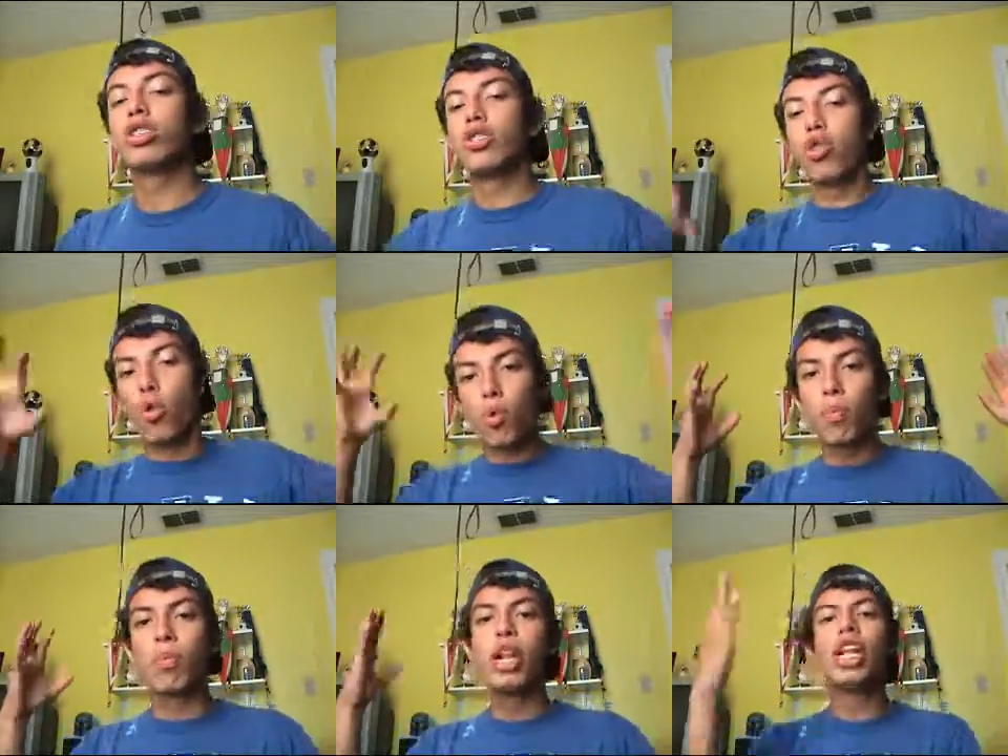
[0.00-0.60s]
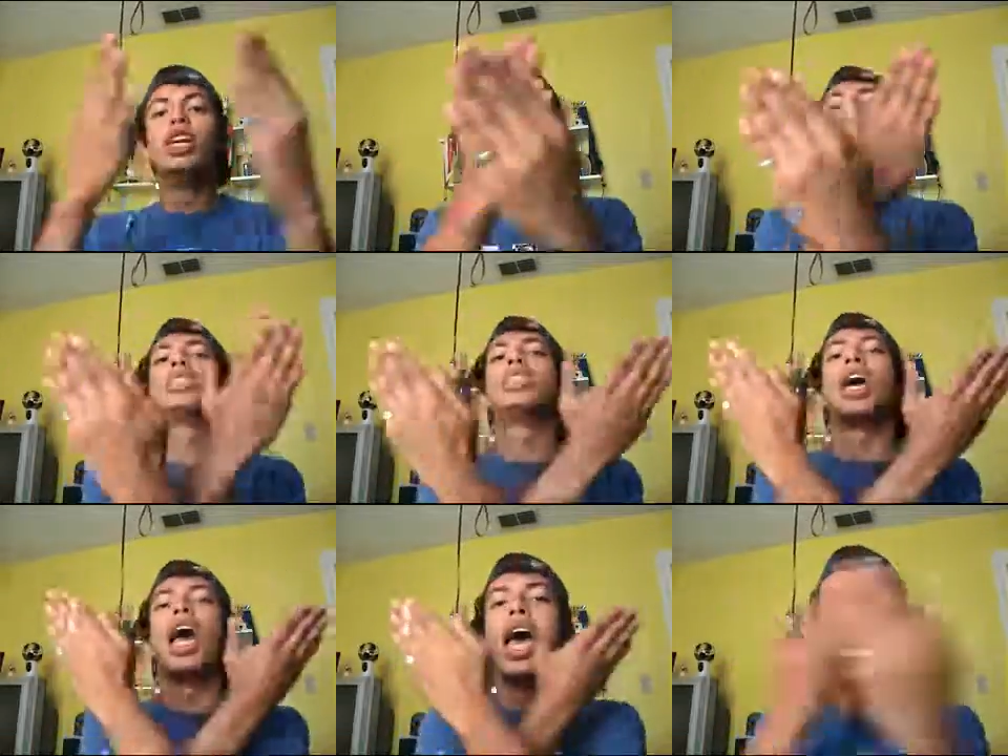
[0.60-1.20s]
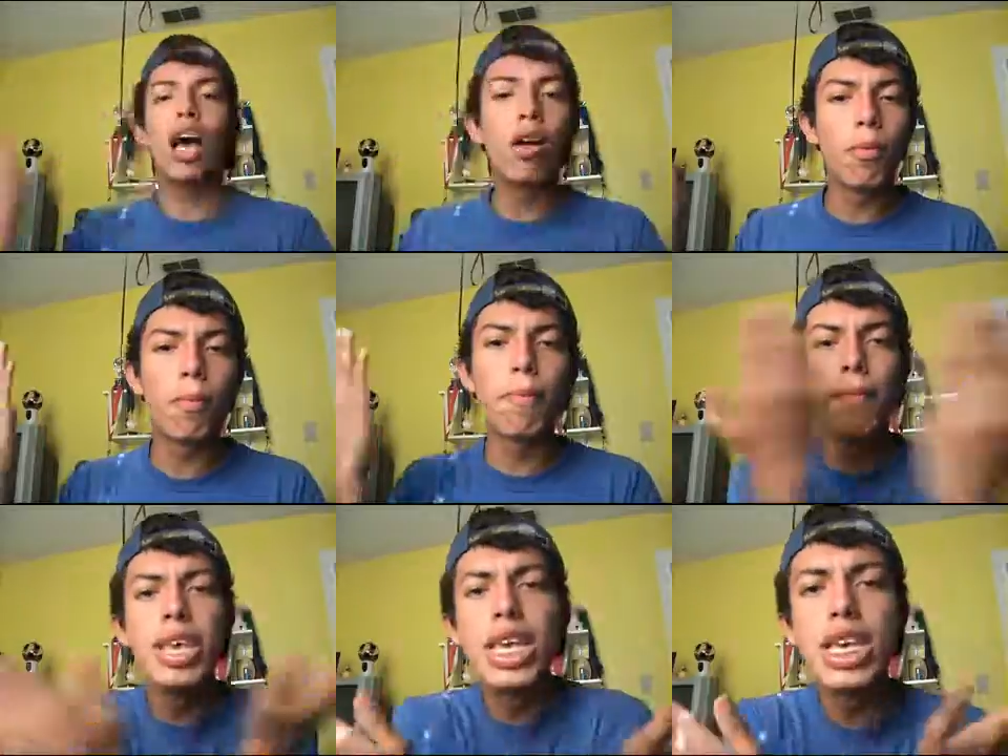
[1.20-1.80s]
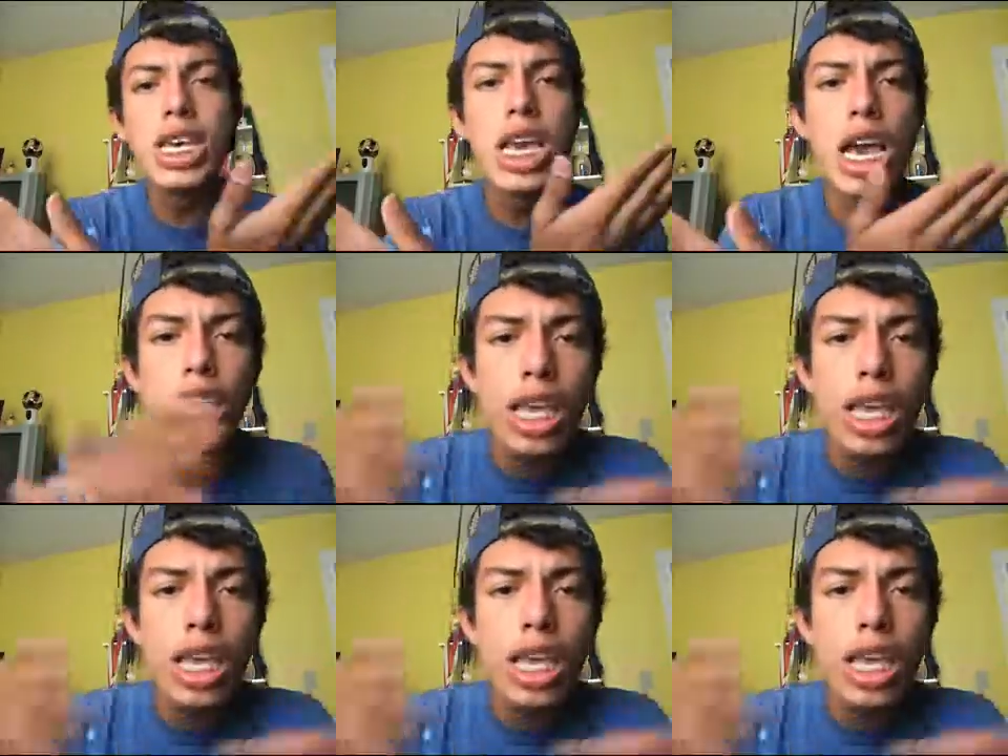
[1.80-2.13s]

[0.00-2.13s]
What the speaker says: So please, help me